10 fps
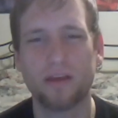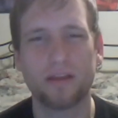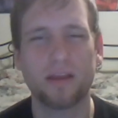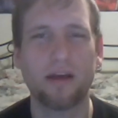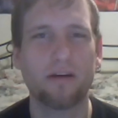
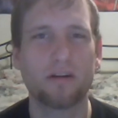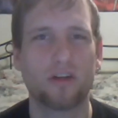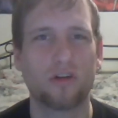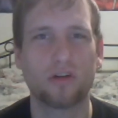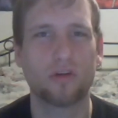the
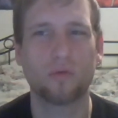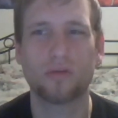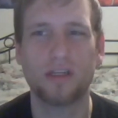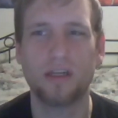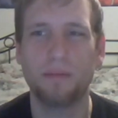characters just
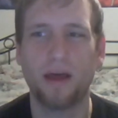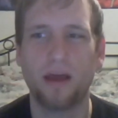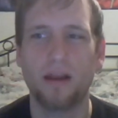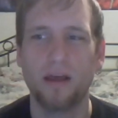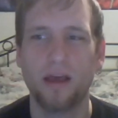don't seem
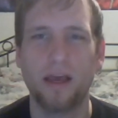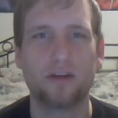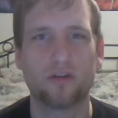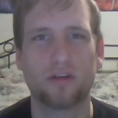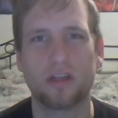that
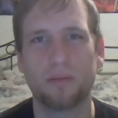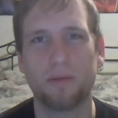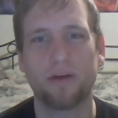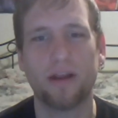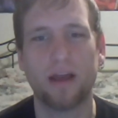interesting to
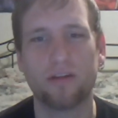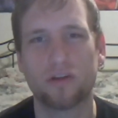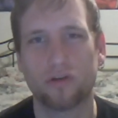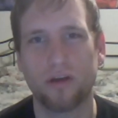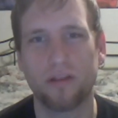me right now,
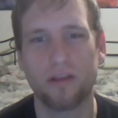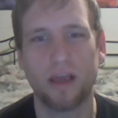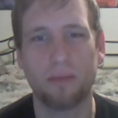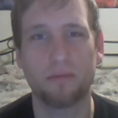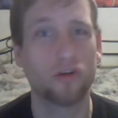this early in the
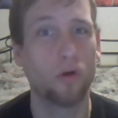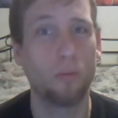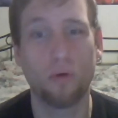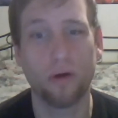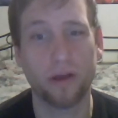game. There's no
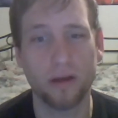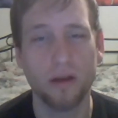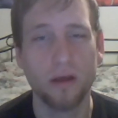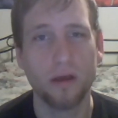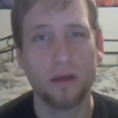Morgan,
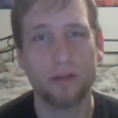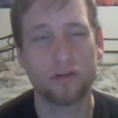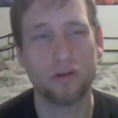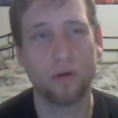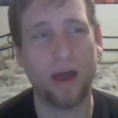
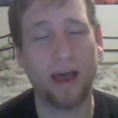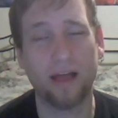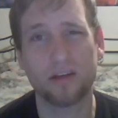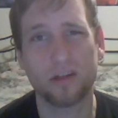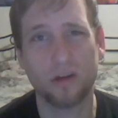there's no
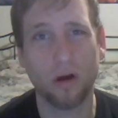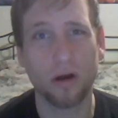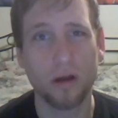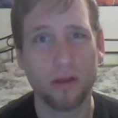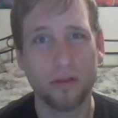
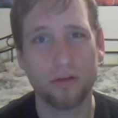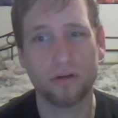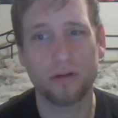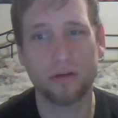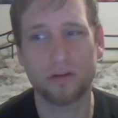Alistar.
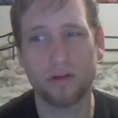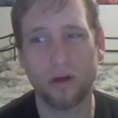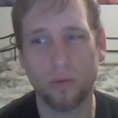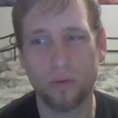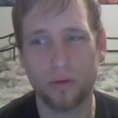There's
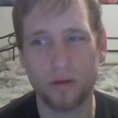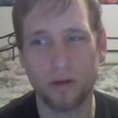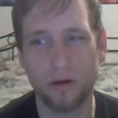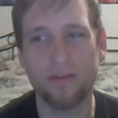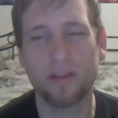no,
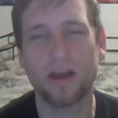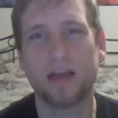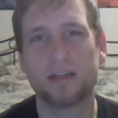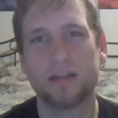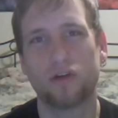you know, even the
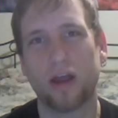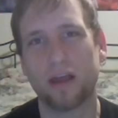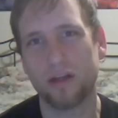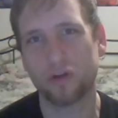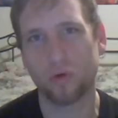guys in
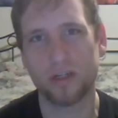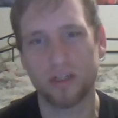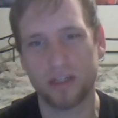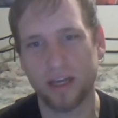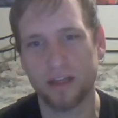Dragon Age
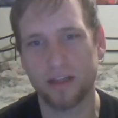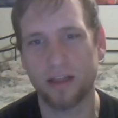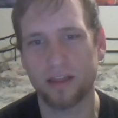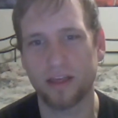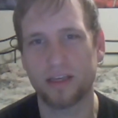Origins
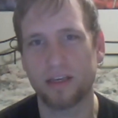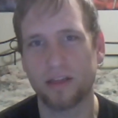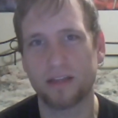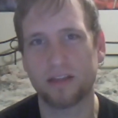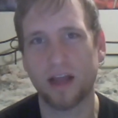
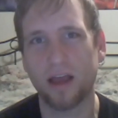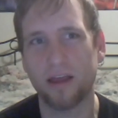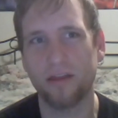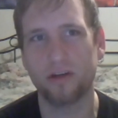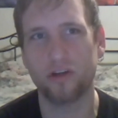that die
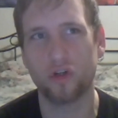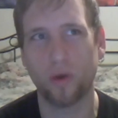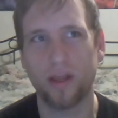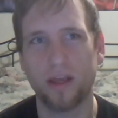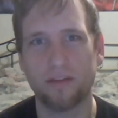in the
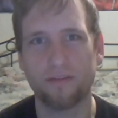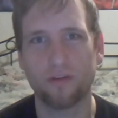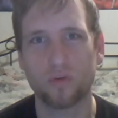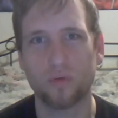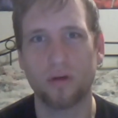joining in the
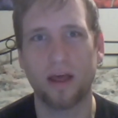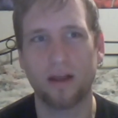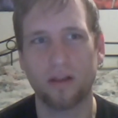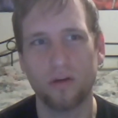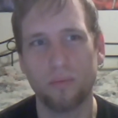first one
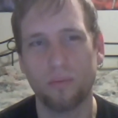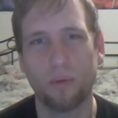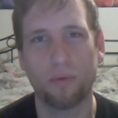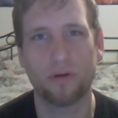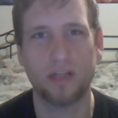had a little bit
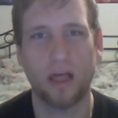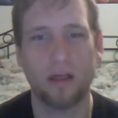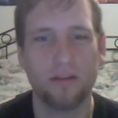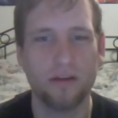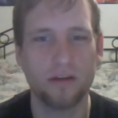more
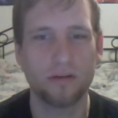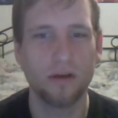personality than